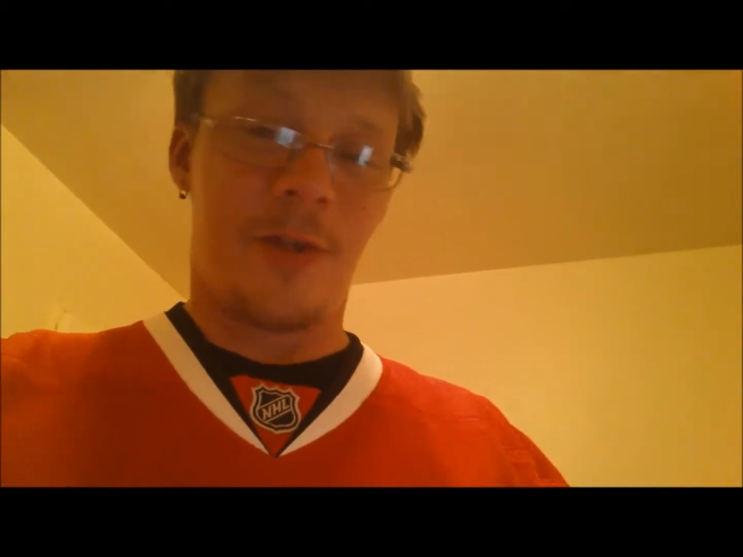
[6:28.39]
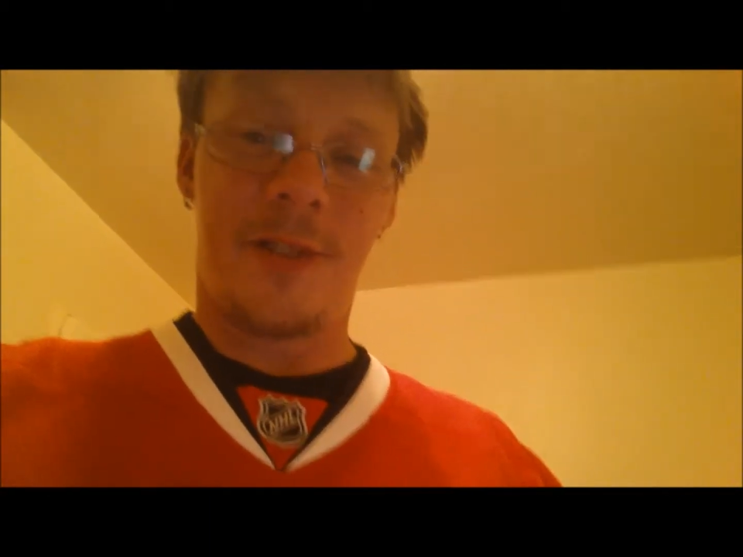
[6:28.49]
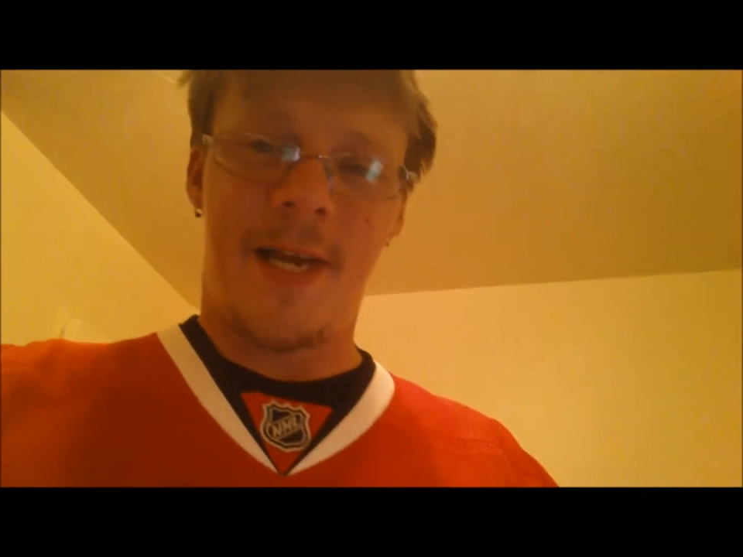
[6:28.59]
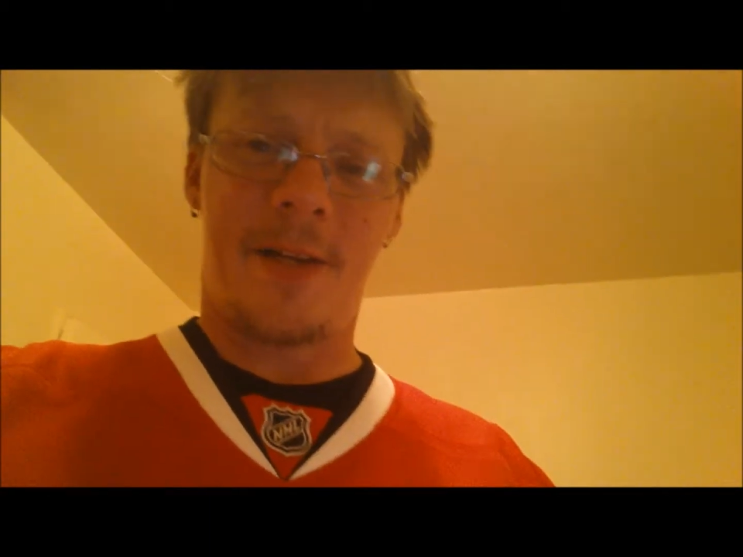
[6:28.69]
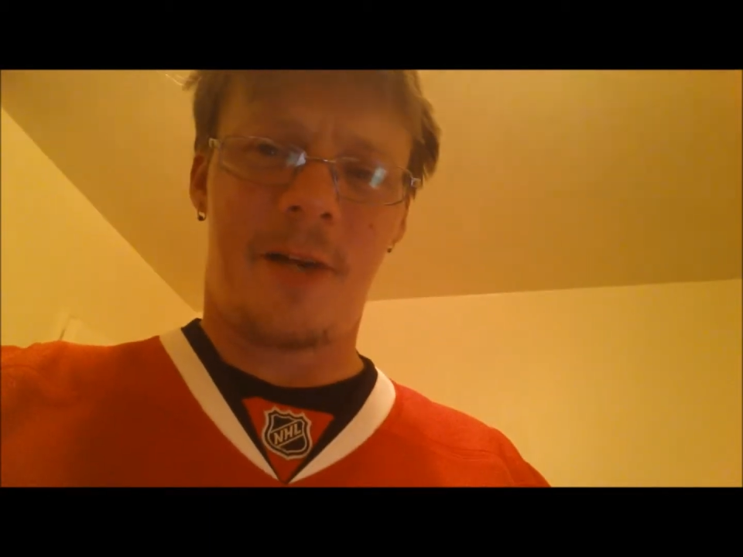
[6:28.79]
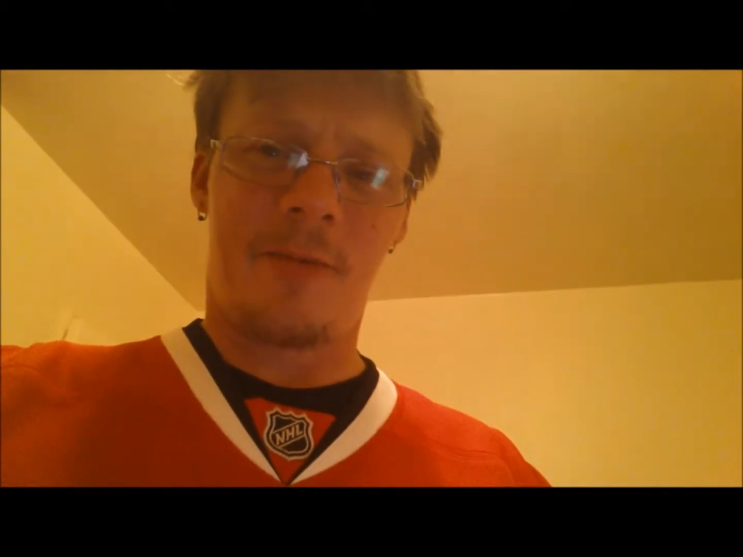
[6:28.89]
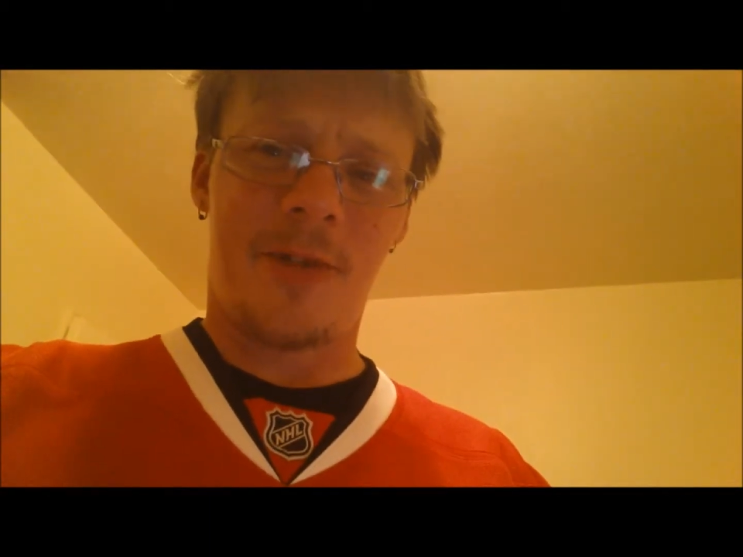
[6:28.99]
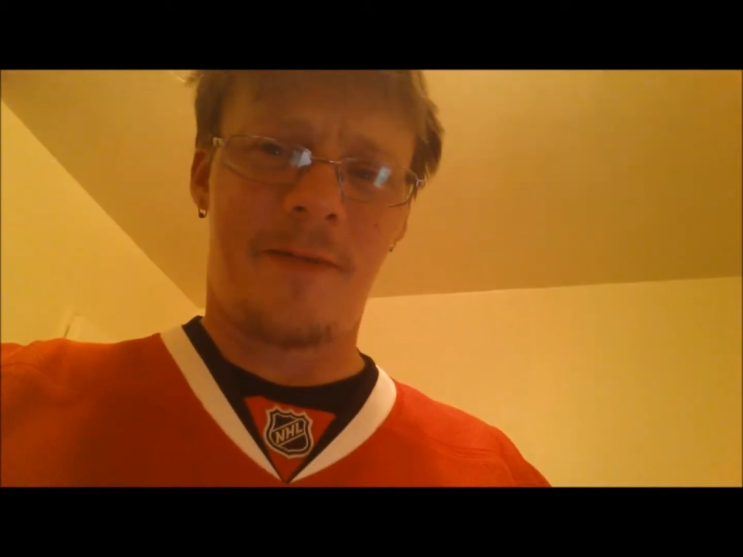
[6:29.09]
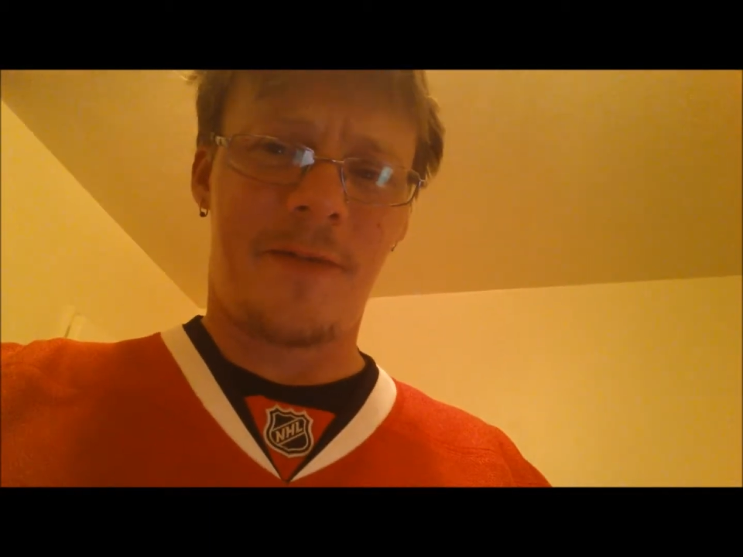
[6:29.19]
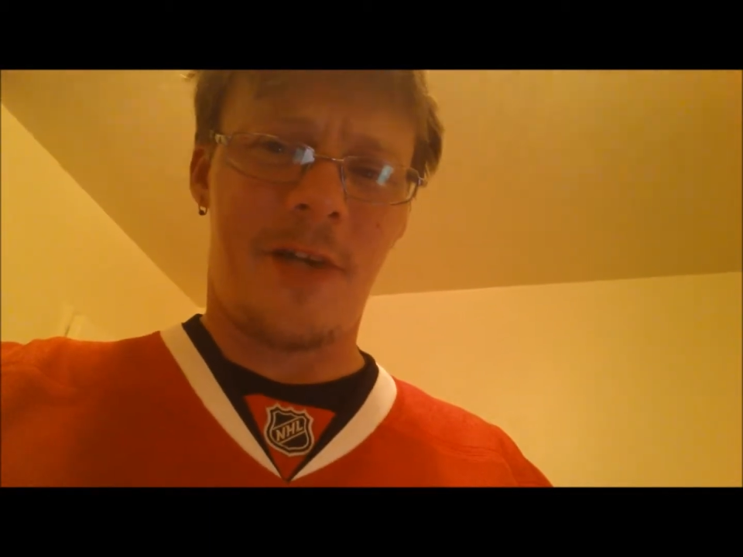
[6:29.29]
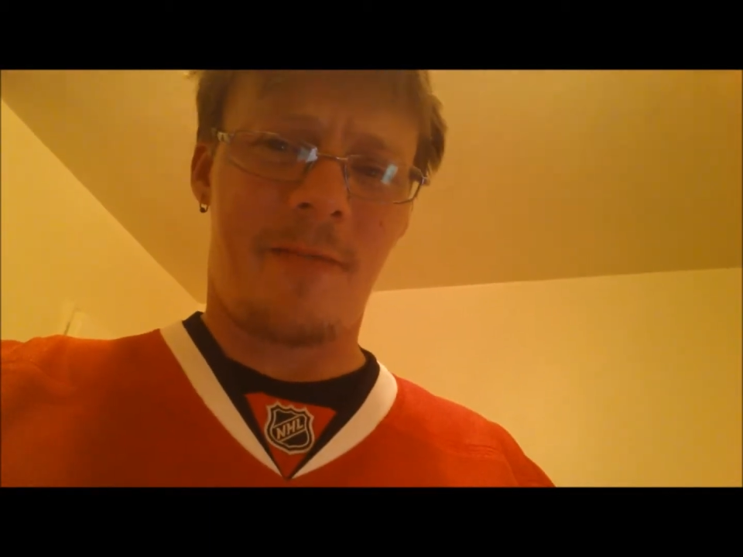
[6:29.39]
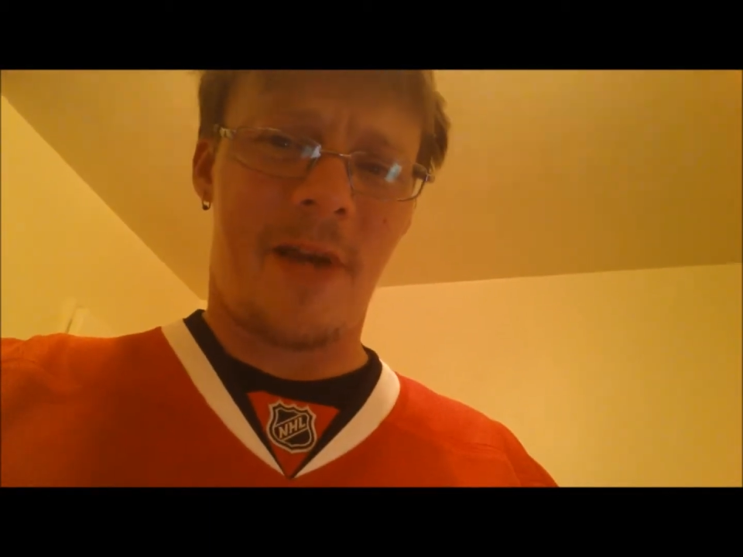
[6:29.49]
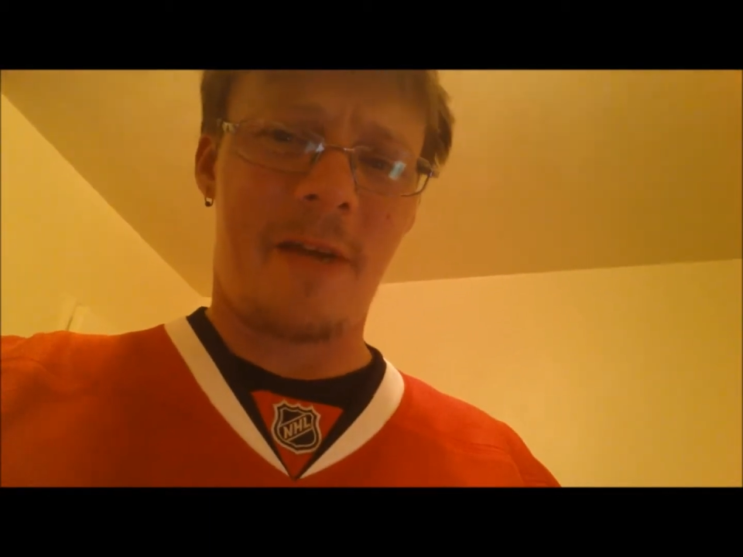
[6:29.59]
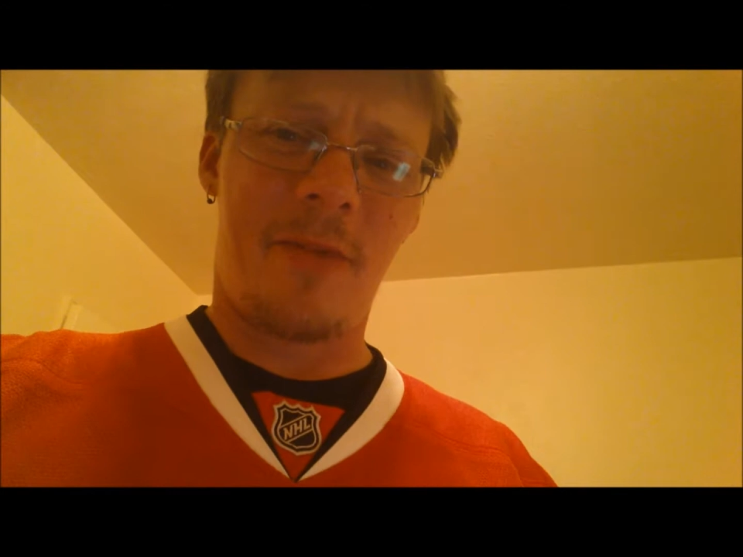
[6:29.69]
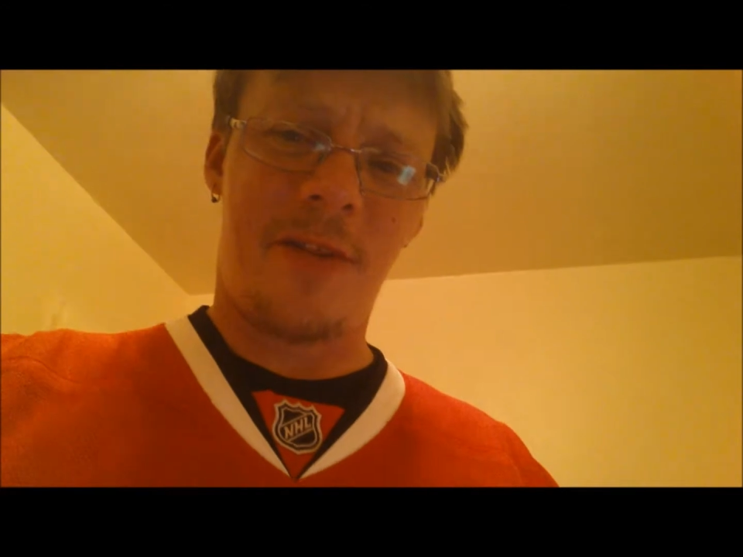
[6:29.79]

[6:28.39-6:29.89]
the exact numbers off the top of my head, but I